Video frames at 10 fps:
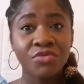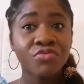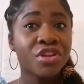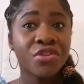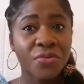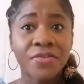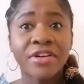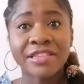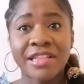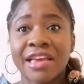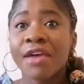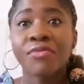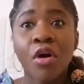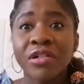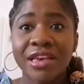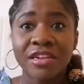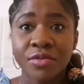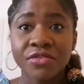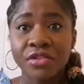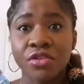The, the new forest, like all the
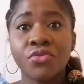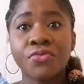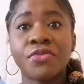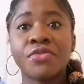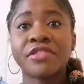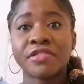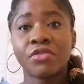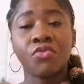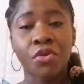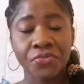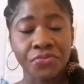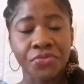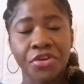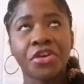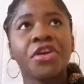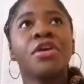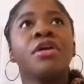animals in the new forest, roam free.